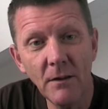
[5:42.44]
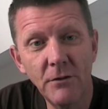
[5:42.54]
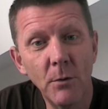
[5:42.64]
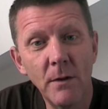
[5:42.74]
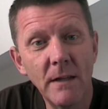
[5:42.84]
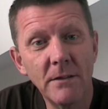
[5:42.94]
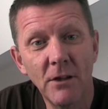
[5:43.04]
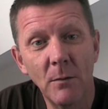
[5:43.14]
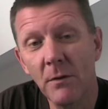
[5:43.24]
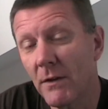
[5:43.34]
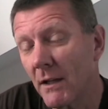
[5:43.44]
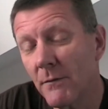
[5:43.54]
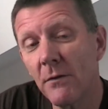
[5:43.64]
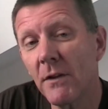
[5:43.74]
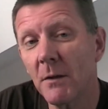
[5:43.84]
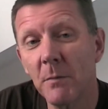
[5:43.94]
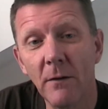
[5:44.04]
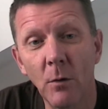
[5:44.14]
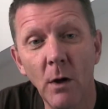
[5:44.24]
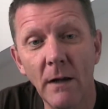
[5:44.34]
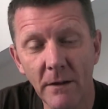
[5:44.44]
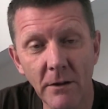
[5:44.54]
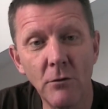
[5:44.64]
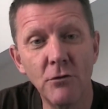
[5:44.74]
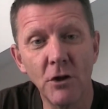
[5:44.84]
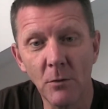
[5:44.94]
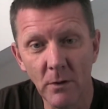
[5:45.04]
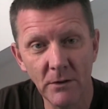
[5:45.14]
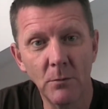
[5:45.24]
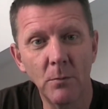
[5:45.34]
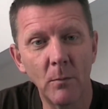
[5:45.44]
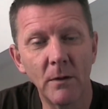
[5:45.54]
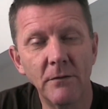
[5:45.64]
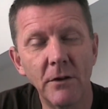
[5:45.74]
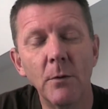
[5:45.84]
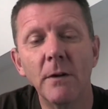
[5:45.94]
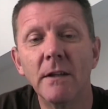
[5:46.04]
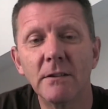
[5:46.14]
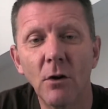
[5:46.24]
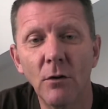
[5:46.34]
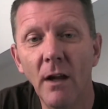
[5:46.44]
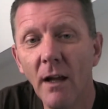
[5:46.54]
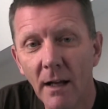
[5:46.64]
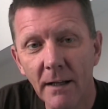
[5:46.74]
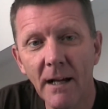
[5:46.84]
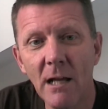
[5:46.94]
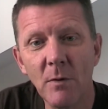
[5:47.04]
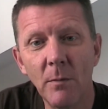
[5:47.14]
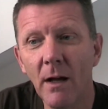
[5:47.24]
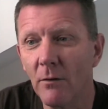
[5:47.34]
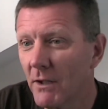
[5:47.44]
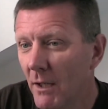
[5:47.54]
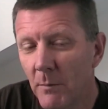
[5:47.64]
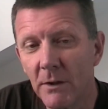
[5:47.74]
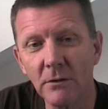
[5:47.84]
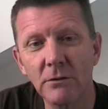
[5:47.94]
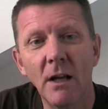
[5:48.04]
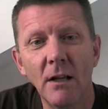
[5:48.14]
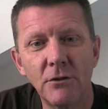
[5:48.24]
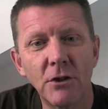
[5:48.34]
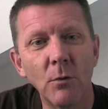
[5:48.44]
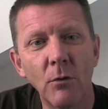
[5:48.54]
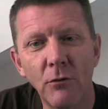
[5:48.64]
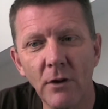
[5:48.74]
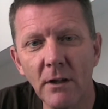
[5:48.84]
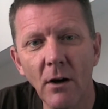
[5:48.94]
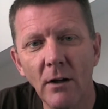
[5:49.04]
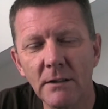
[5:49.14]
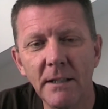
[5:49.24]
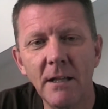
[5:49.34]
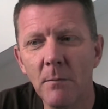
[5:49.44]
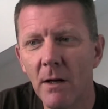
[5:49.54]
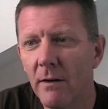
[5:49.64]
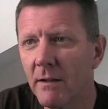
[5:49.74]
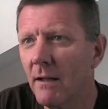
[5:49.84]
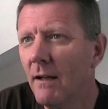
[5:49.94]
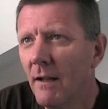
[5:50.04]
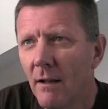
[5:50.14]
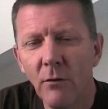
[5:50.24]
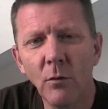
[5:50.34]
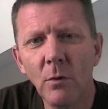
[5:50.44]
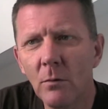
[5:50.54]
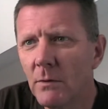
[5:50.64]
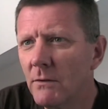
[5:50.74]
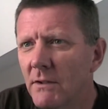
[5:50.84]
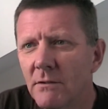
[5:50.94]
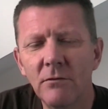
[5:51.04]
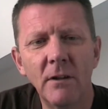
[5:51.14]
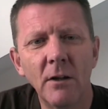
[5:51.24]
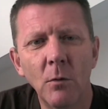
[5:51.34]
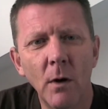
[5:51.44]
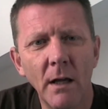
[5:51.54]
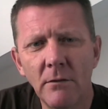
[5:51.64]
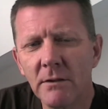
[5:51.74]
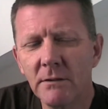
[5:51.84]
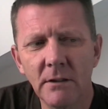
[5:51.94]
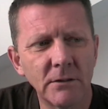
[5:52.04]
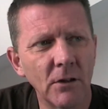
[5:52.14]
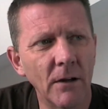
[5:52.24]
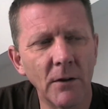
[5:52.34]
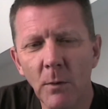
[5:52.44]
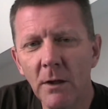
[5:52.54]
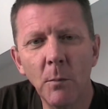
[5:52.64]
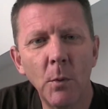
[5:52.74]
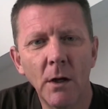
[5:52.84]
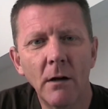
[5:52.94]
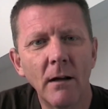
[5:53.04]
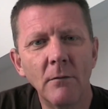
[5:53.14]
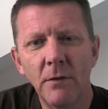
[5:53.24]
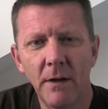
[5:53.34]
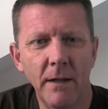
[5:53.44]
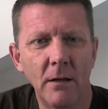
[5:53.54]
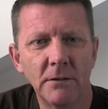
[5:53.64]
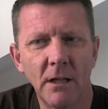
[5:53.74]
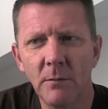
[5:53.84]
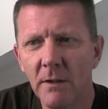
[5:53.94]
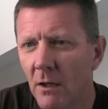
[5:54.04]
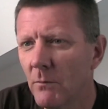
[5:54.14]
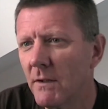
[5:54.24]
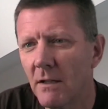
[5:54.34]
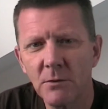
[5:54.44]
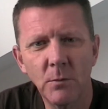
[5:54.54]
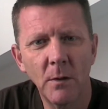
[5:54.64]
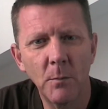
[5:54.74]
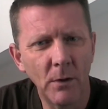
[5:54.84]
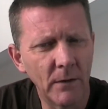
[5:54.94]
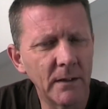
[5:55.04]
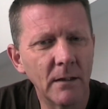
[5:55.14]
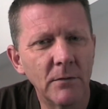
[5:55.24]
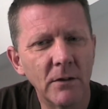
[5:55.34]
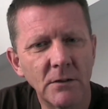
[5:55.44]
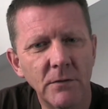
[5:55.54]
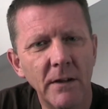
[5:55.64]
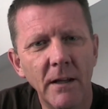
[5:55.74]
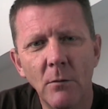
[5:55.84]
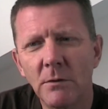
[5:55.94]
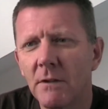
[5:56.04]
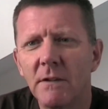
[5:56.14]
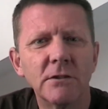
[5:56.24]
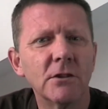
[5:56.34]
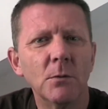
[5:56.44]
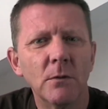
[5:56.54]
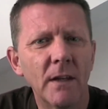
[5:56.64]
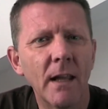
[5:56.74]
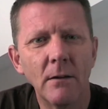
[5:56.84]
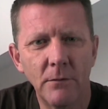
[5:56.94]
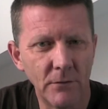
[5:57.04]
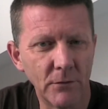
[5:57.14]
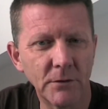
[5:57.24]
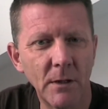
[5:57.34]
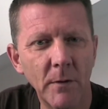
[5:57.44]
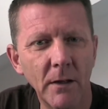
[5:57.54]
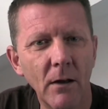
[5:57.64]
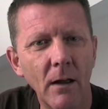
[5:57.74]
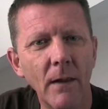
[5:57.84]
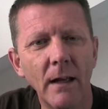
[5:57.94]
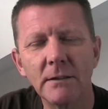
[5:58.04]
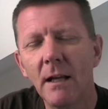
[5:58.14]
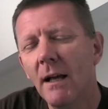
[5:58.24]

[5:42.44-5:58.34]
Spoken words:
Doing this type of thing, if you think about the way that YouTube, which you're probably viewing this on, came about, because 2 or 3 guys in America thought, well, there isn't really a way, there isn't a site that we can put our own videos up. You know, they just wanted to put, I think their first video was at the zoo of an elephant or something like that.